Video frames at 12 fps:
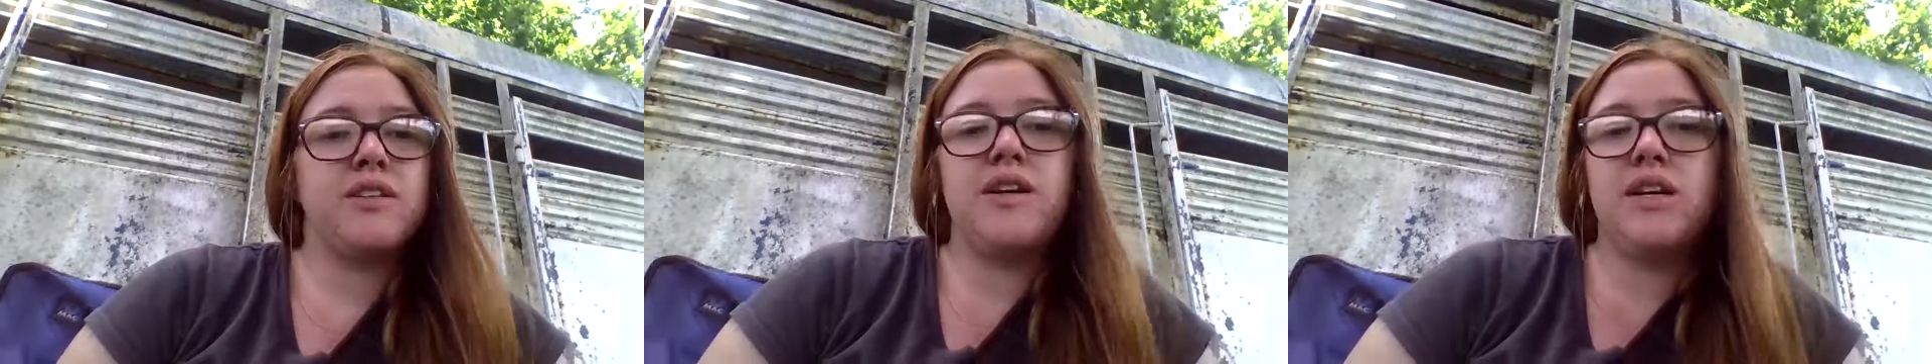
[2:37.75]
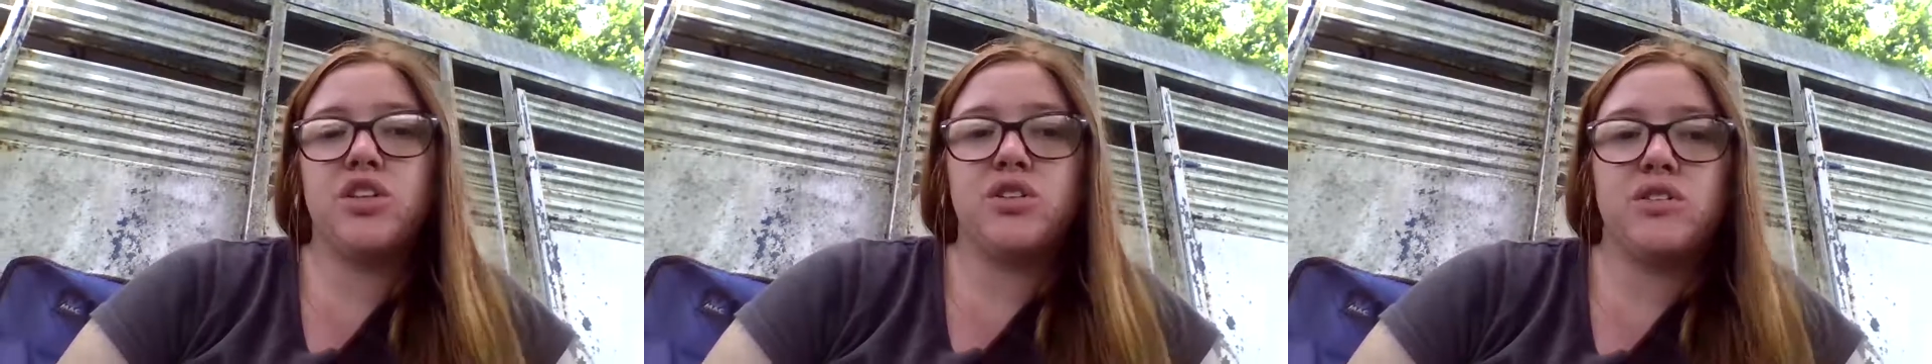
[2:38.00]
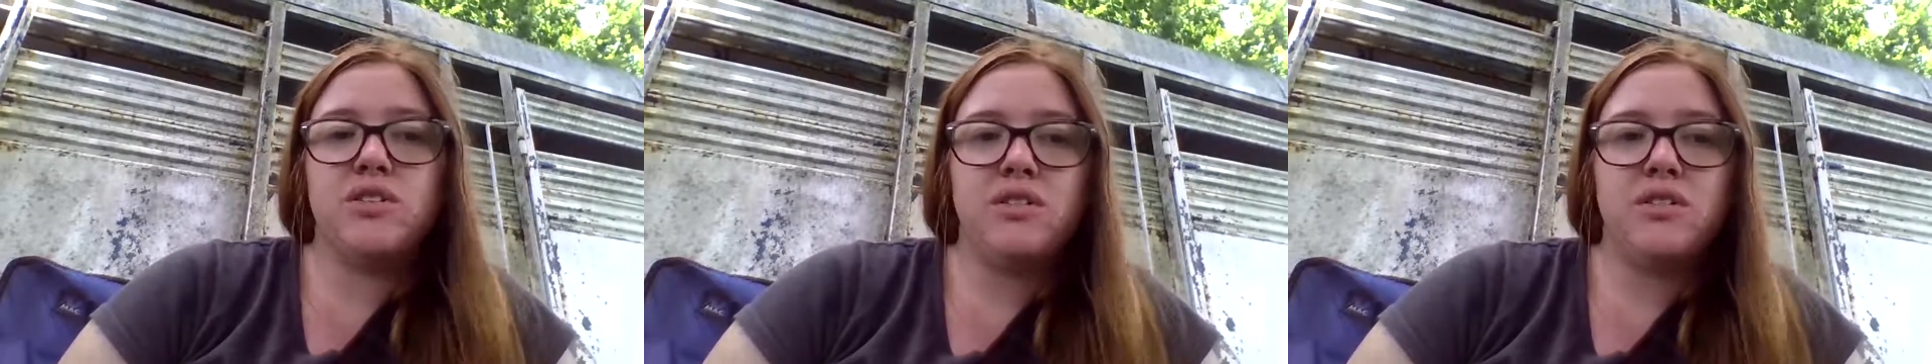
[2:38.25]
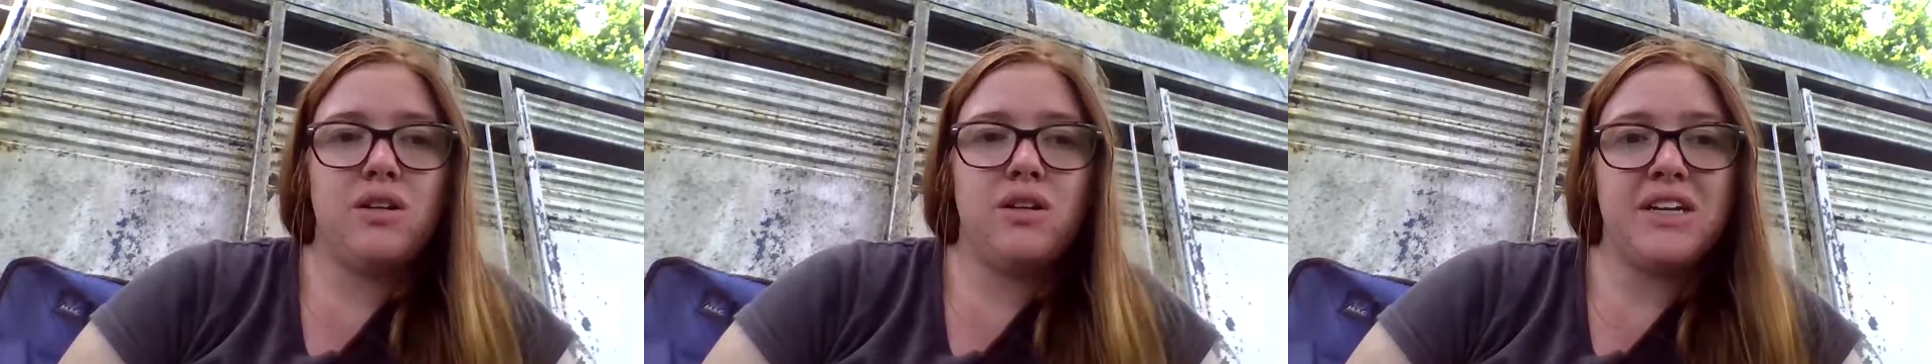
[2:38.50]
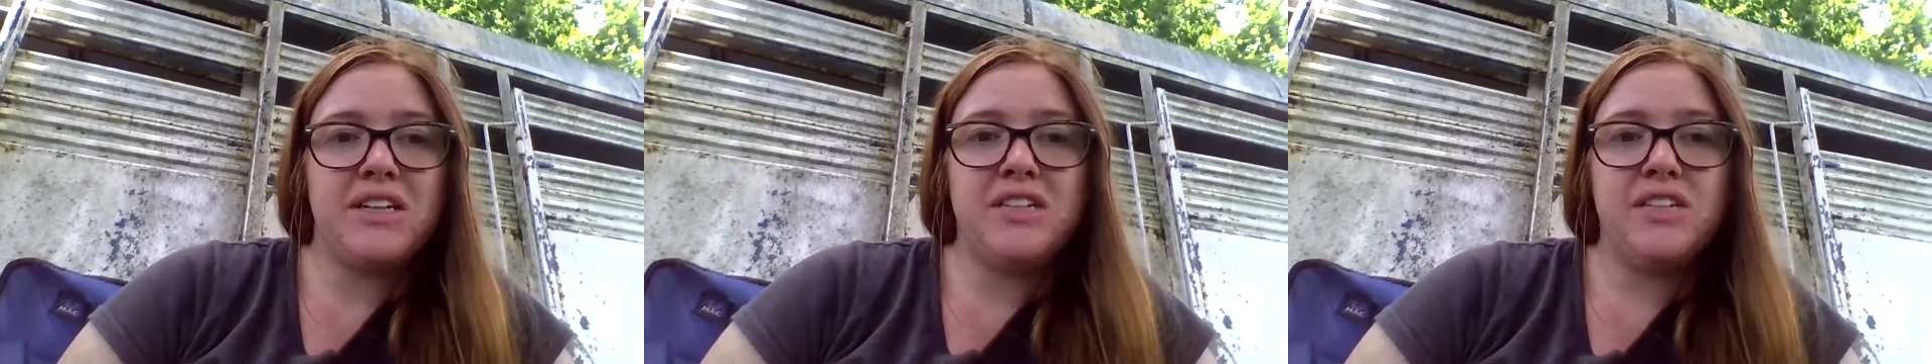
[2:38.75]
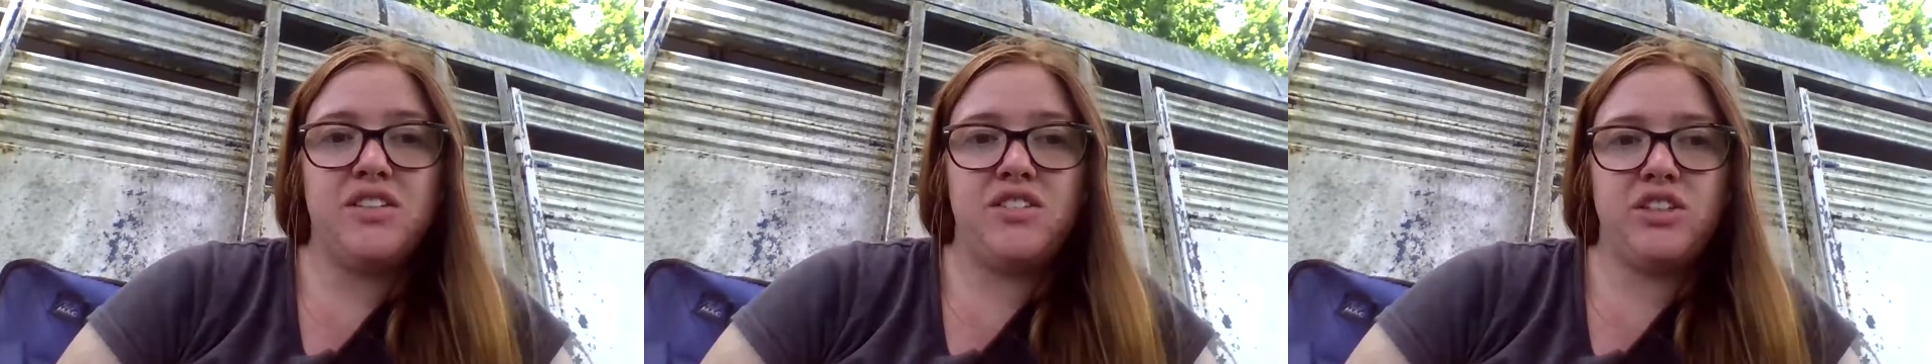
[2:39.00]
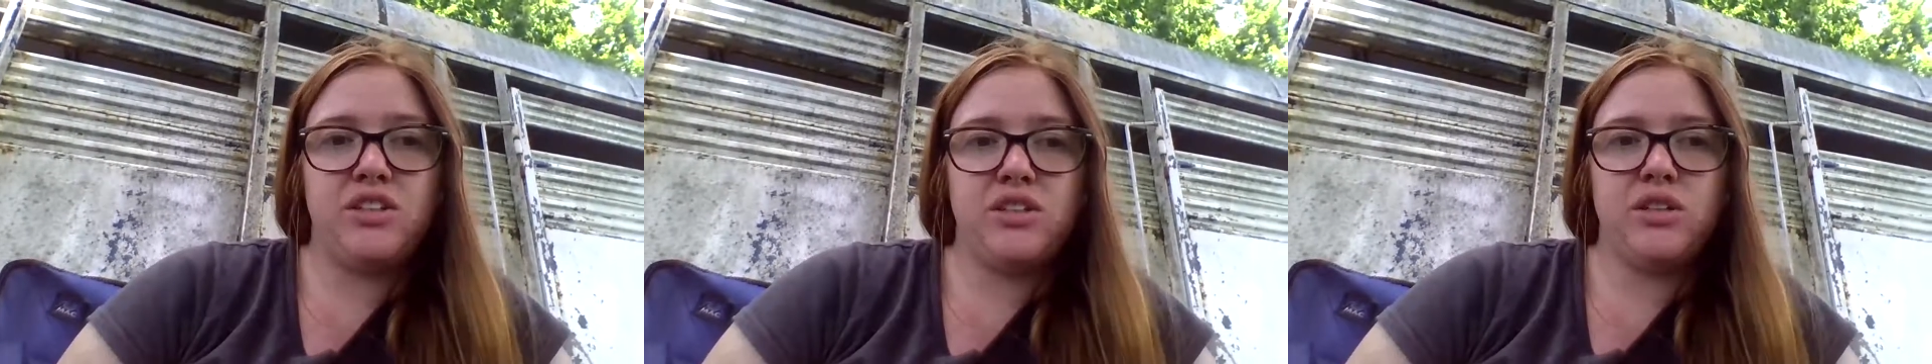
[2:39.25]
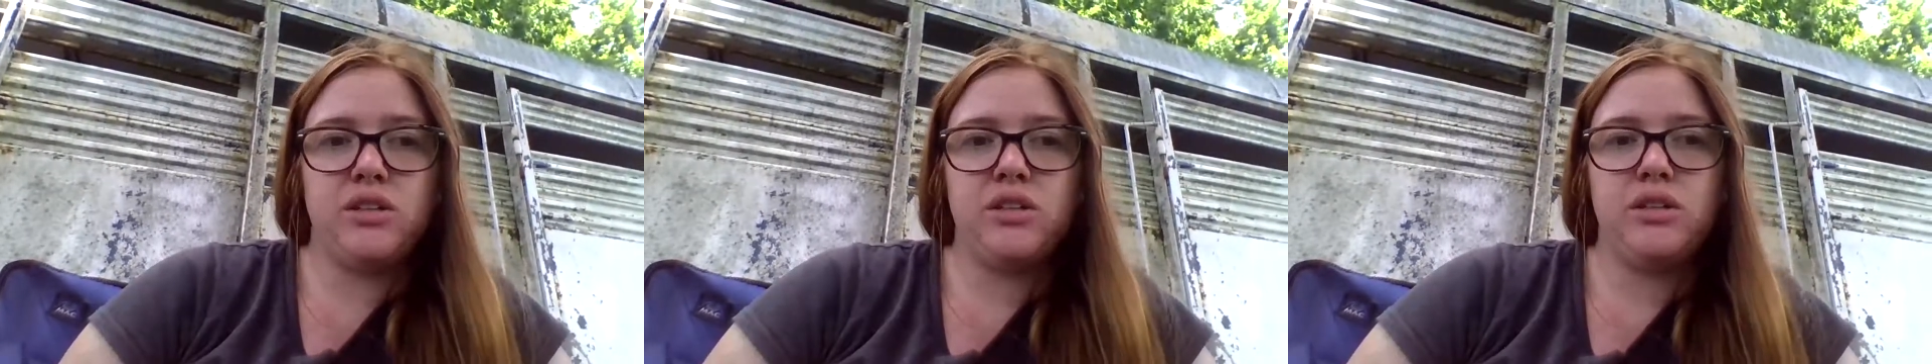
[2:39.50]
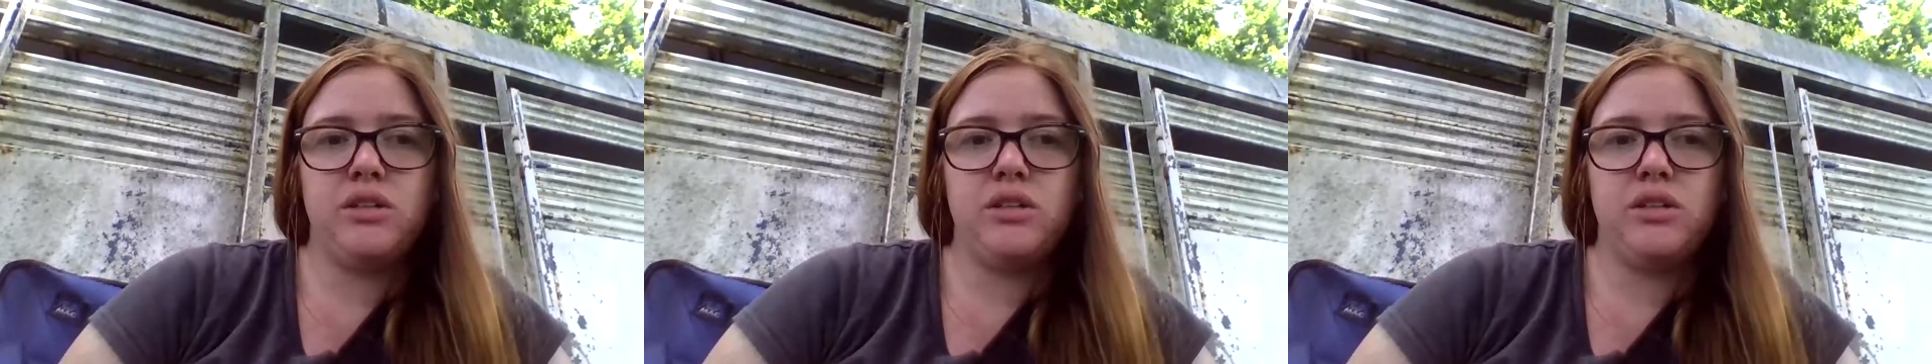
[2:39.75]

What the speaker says: a lot easier